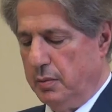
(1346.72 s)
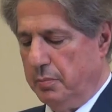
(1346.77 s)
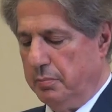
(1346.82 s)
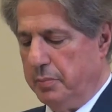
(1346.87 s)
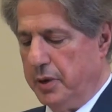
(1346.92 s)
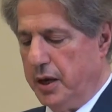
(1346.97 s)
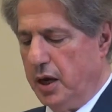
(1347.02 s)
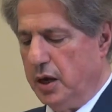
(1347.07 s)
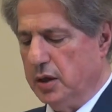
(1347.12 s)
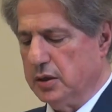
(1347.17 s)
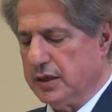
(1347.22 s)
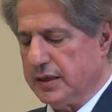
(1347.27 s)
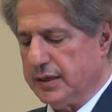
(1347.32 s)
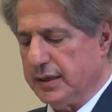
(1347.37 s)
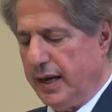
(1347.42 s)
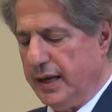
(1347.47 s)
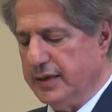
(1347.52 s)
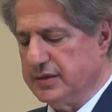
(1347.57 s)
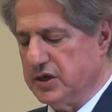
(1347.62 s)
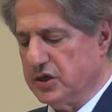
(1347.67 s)
Beyond
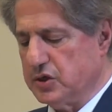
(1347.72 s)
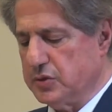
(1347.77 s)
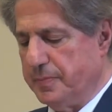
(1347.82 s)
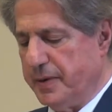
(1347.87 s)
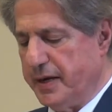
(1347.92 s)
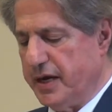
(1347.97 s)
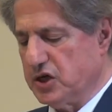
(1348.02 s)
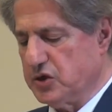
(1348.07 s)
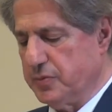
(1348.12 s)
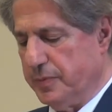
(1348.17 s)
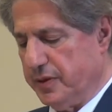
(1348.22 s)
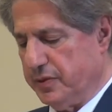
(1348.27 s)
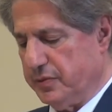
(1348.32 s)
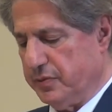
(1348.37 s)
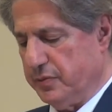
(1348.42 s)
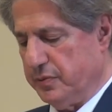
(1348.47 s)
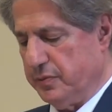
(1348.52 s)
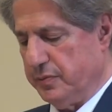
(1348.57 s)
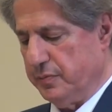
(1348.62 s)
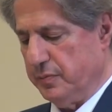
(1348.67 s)
crisis management
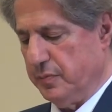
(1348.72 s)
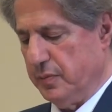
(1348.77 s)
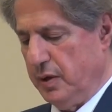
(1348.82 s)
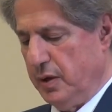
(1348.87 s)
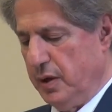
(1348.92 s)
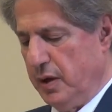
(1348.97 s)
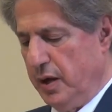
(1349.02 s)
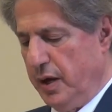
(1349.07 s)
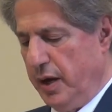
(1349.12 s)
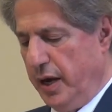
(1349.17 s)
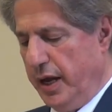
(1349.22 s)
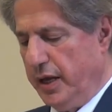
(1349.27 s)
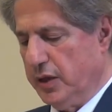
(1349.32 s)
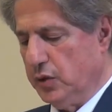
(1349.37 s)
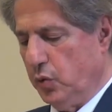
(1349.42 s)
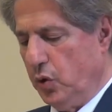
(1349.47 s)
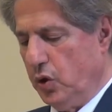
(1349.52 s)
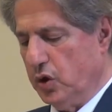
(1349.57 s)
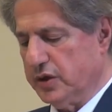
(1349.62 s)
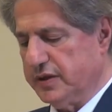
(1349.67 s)
and
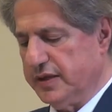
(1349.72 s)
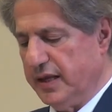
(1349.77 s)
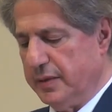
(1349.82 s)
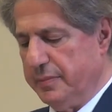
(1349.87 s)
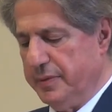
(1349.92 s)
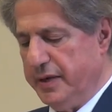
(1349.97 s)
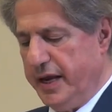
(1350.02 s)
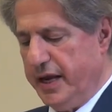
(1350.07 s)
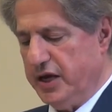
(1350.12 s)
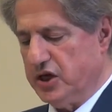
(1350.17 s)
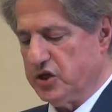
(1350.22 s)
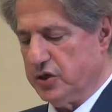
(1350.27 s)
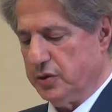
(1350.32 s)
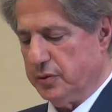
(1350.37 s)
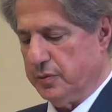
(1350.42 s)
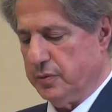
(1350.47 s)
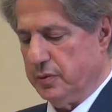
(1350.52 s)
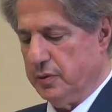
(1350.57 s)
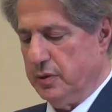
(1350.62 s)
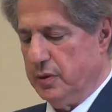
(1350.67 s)
war
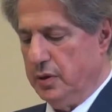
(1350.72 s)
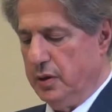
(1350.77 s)
termination,